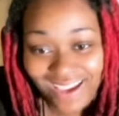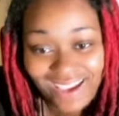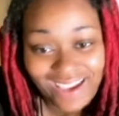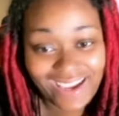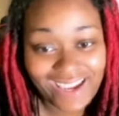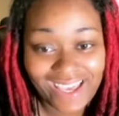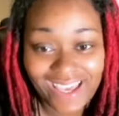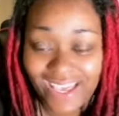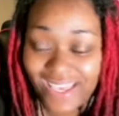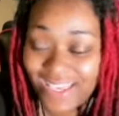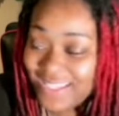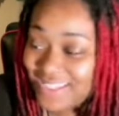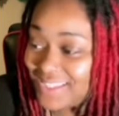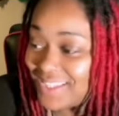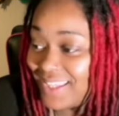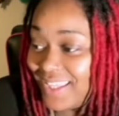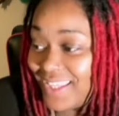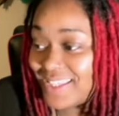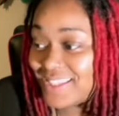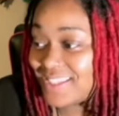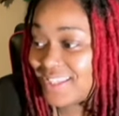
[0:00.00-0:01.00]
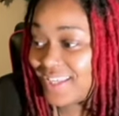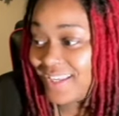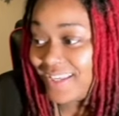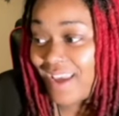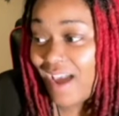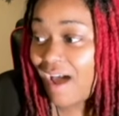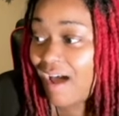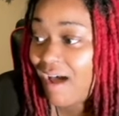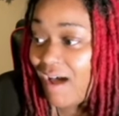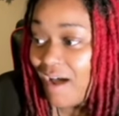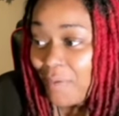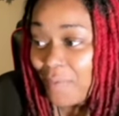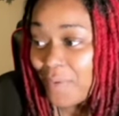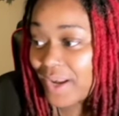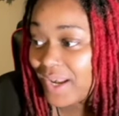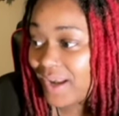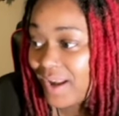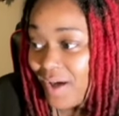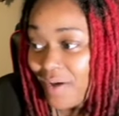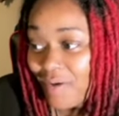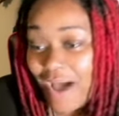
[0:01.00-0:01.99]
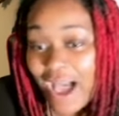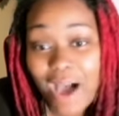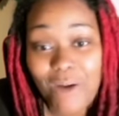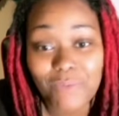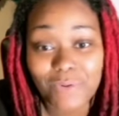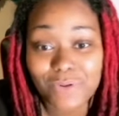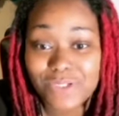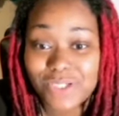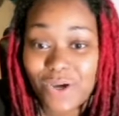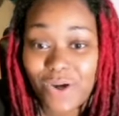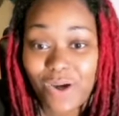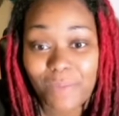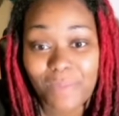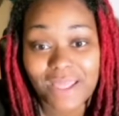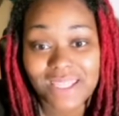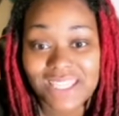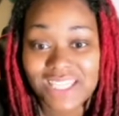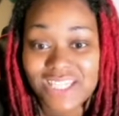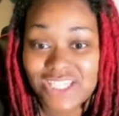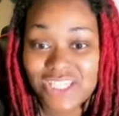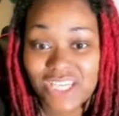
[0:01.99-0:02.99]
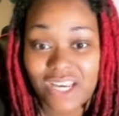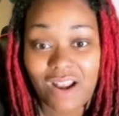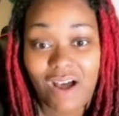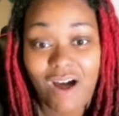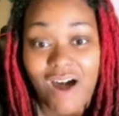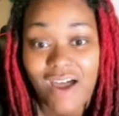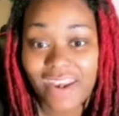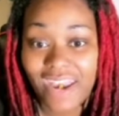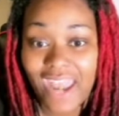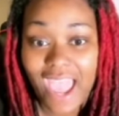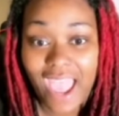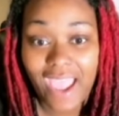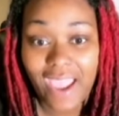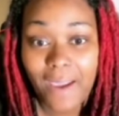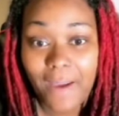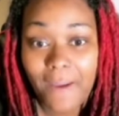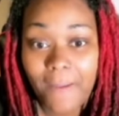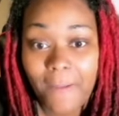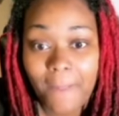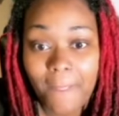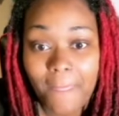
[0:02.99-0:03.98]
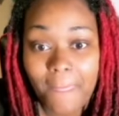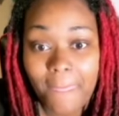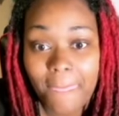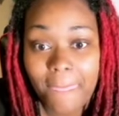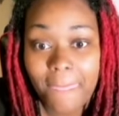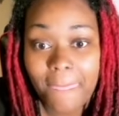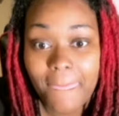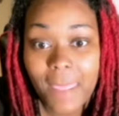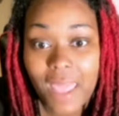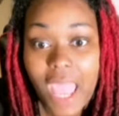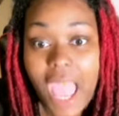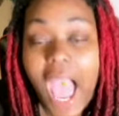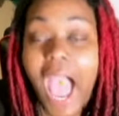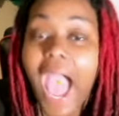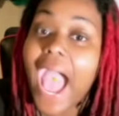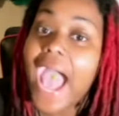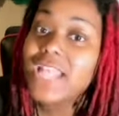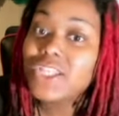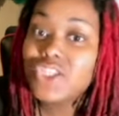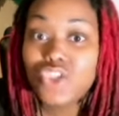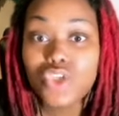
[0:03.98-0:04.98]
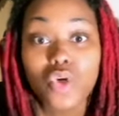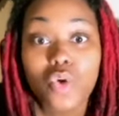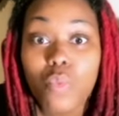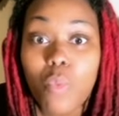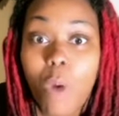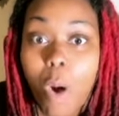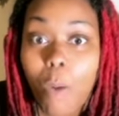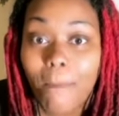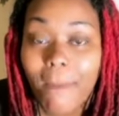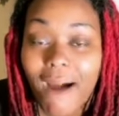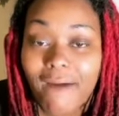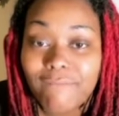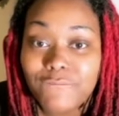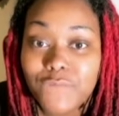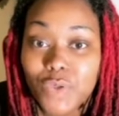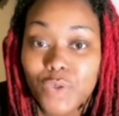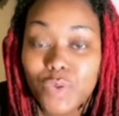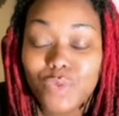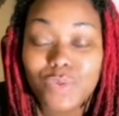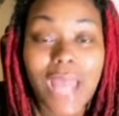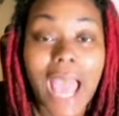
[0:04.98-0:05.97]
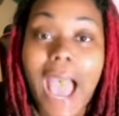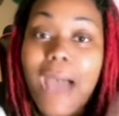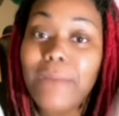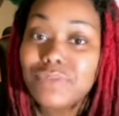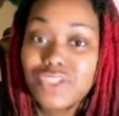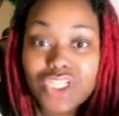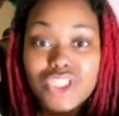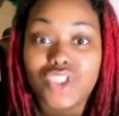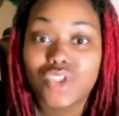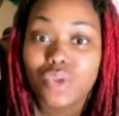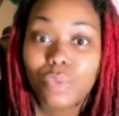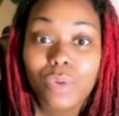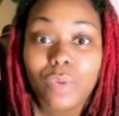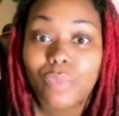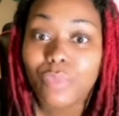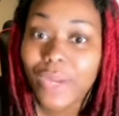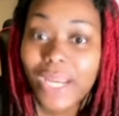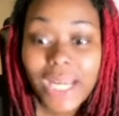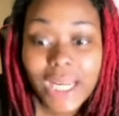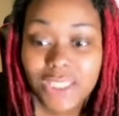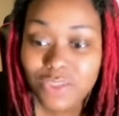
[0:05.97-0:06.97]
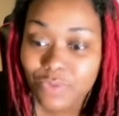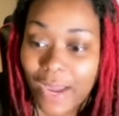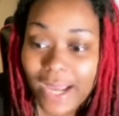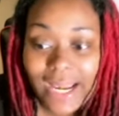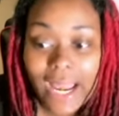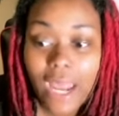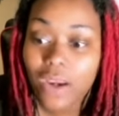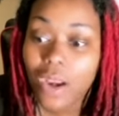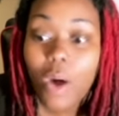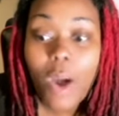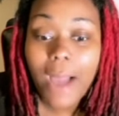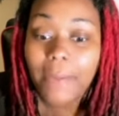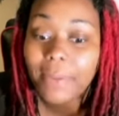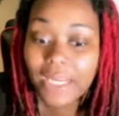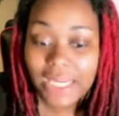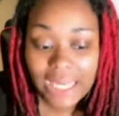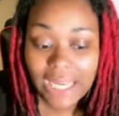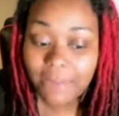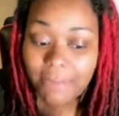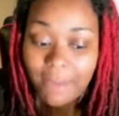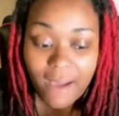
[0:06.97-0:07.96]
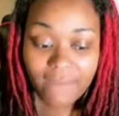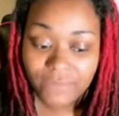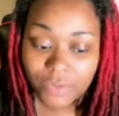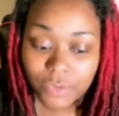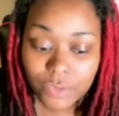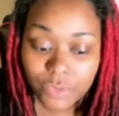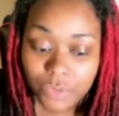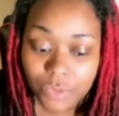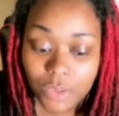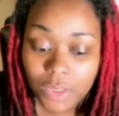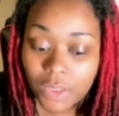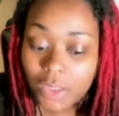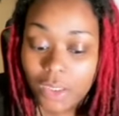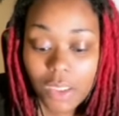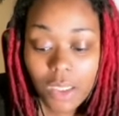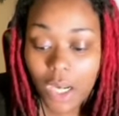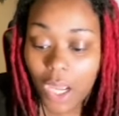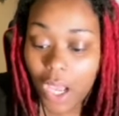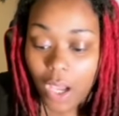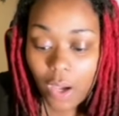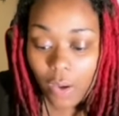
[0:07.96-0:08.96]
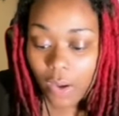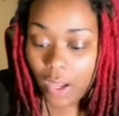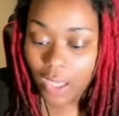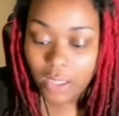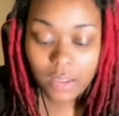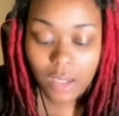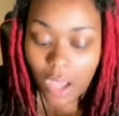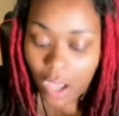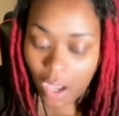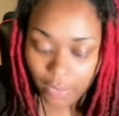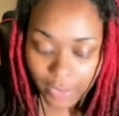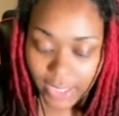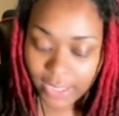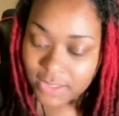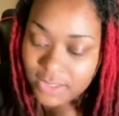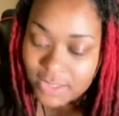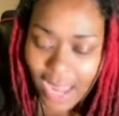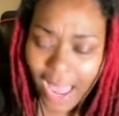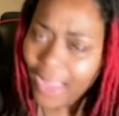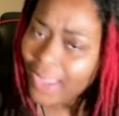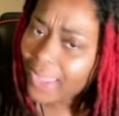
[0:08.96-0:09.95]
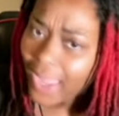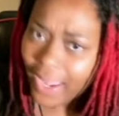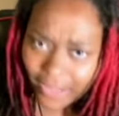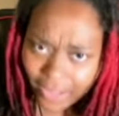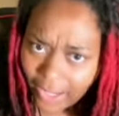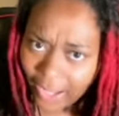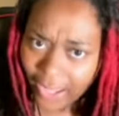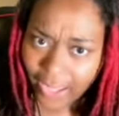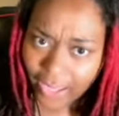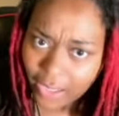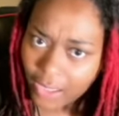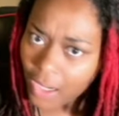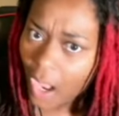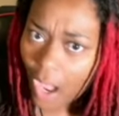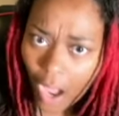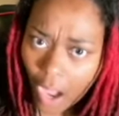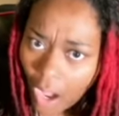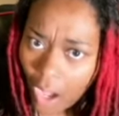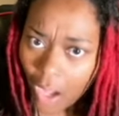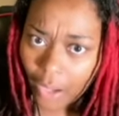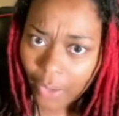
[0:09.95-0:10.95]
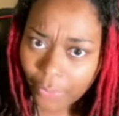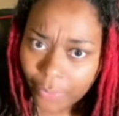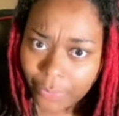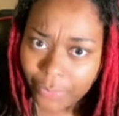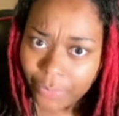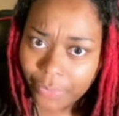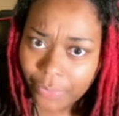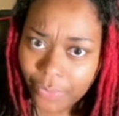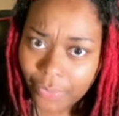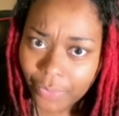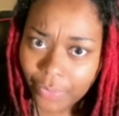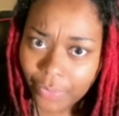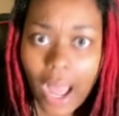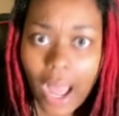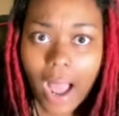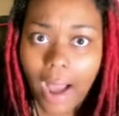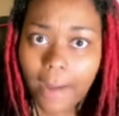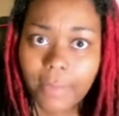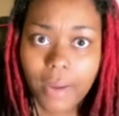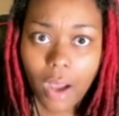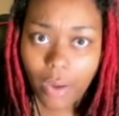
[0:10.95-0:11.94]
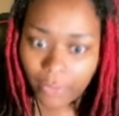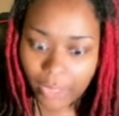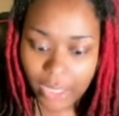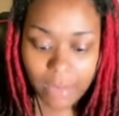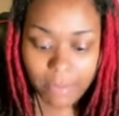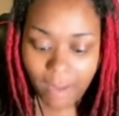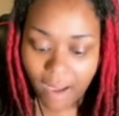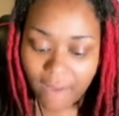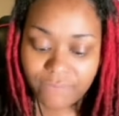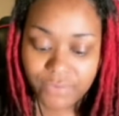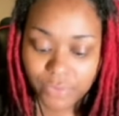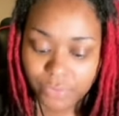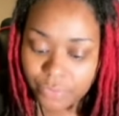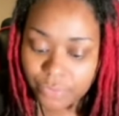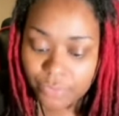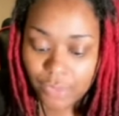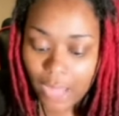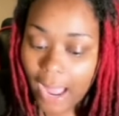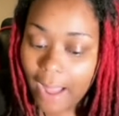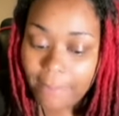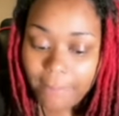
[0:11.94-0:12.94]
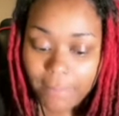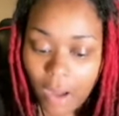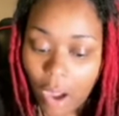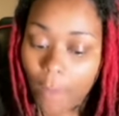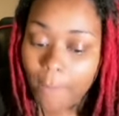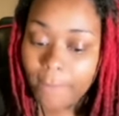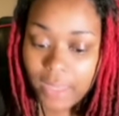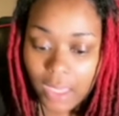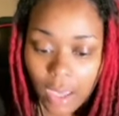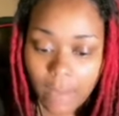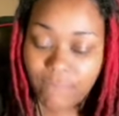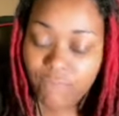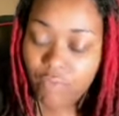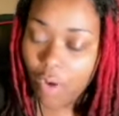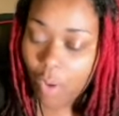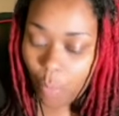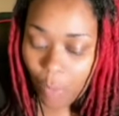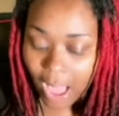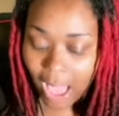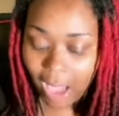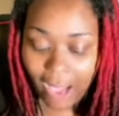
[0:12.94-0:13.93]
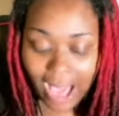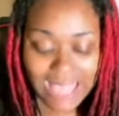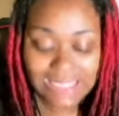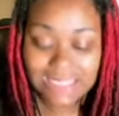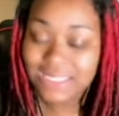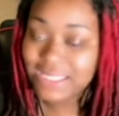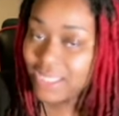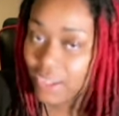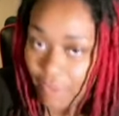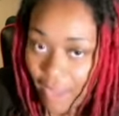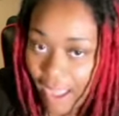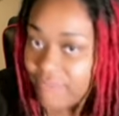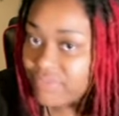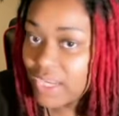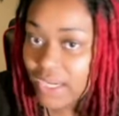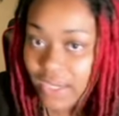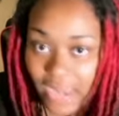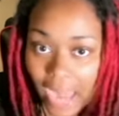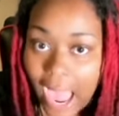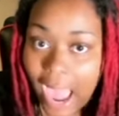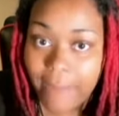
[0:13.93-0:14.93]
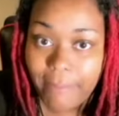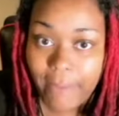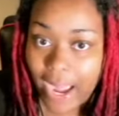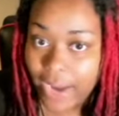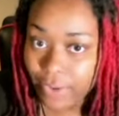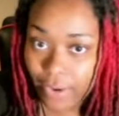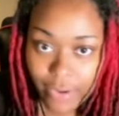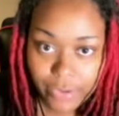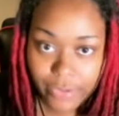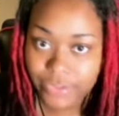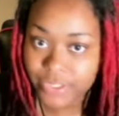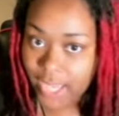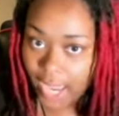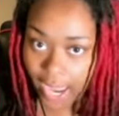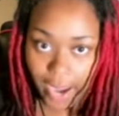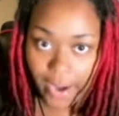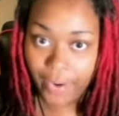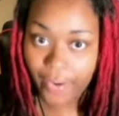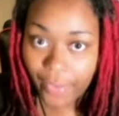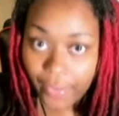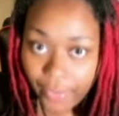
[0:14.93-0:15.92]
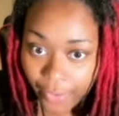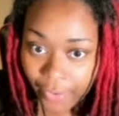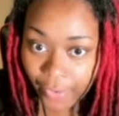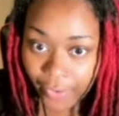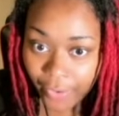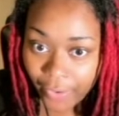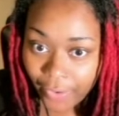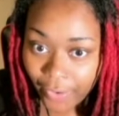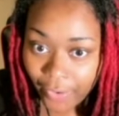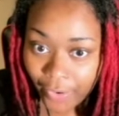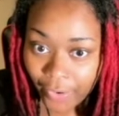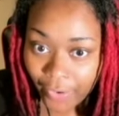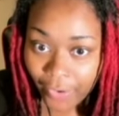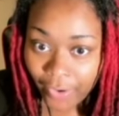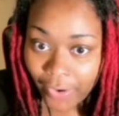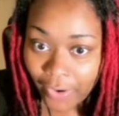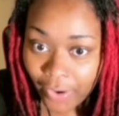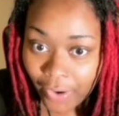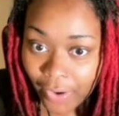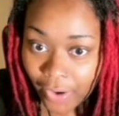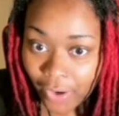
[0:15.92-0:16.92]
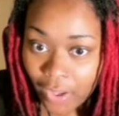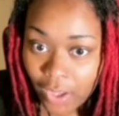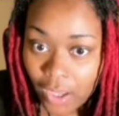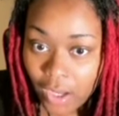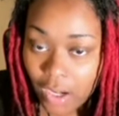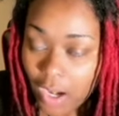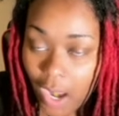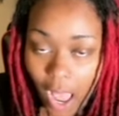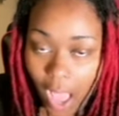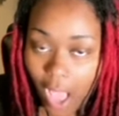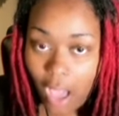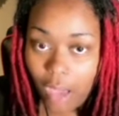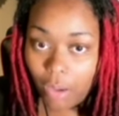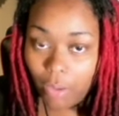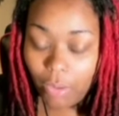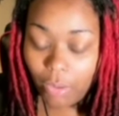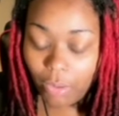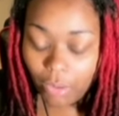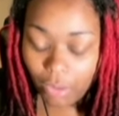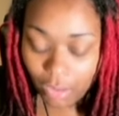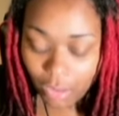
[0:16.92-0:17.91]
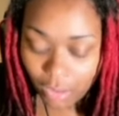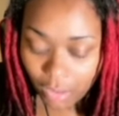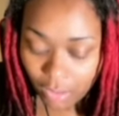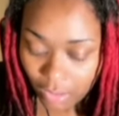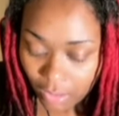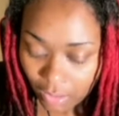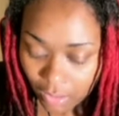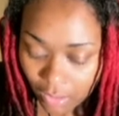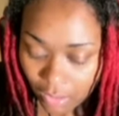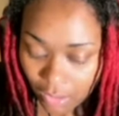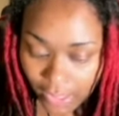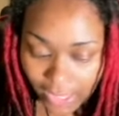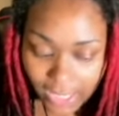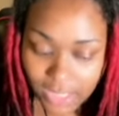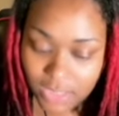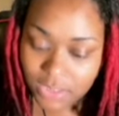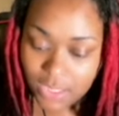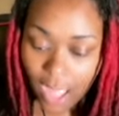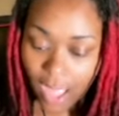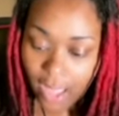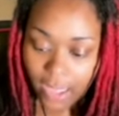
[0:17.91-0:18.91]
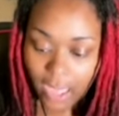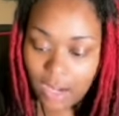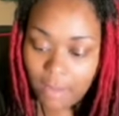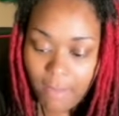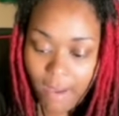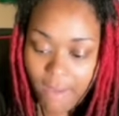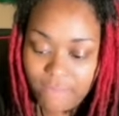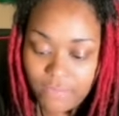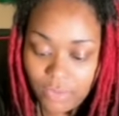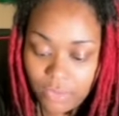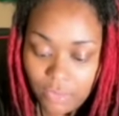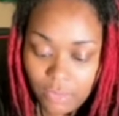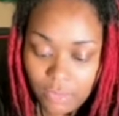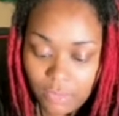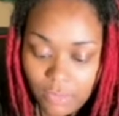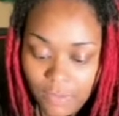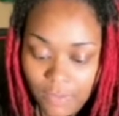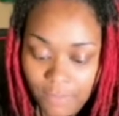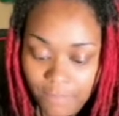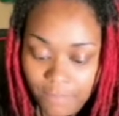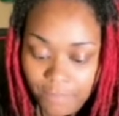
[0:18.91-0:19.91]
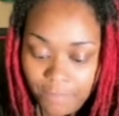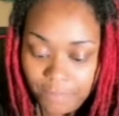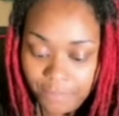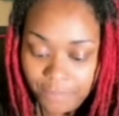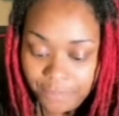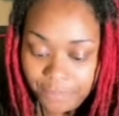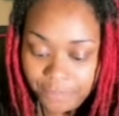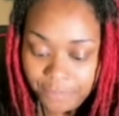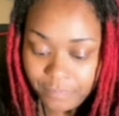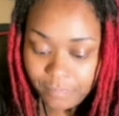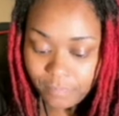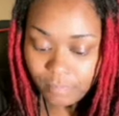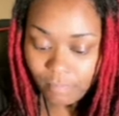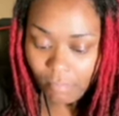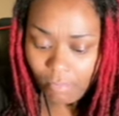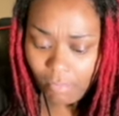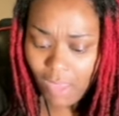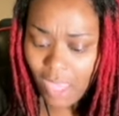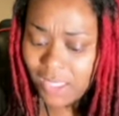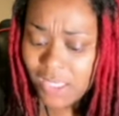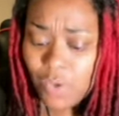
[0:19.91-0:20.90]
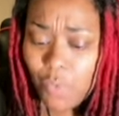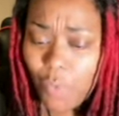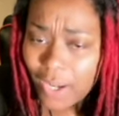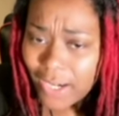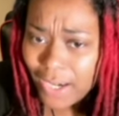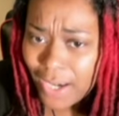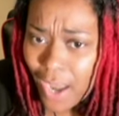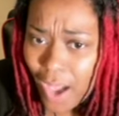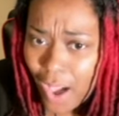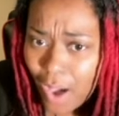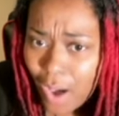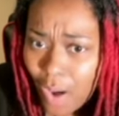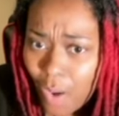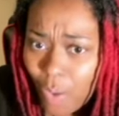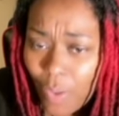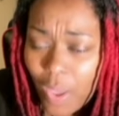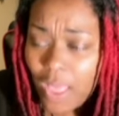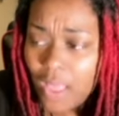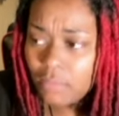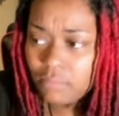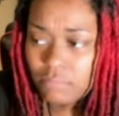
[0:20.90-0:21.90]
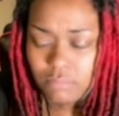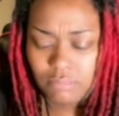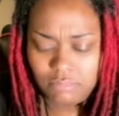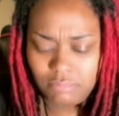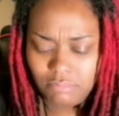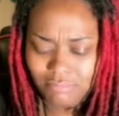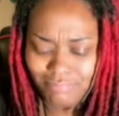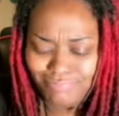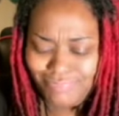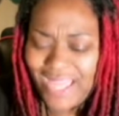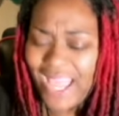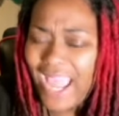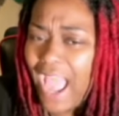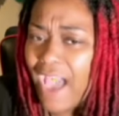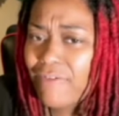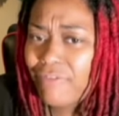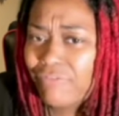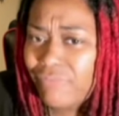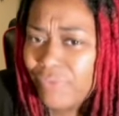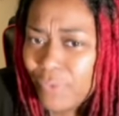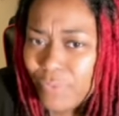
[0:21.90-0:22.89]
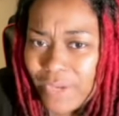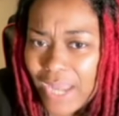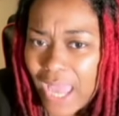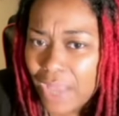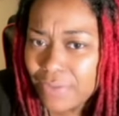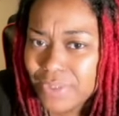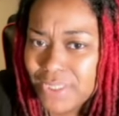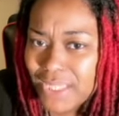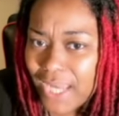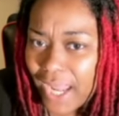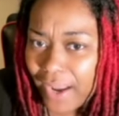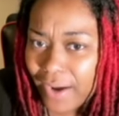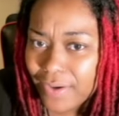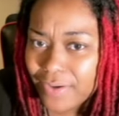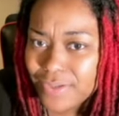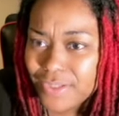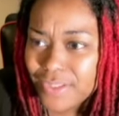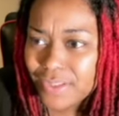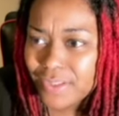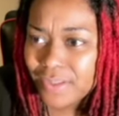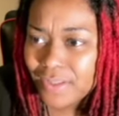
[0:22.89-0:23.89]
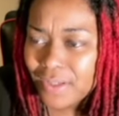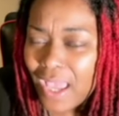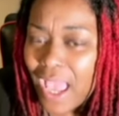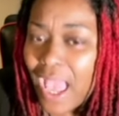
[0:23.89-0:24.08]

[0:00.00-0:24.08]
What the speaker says: Because, listen, y'all already know. I will joke about this shit all night. I do want my food. I'm just doing readings right now. No, I'm going to eat my food. No, he's not getting it. No. I'm going to eat my food. I'm going to be up for a while. I still have to dye my daughter's hair. No. He's not getting my food. You want to know? They have food downstairs.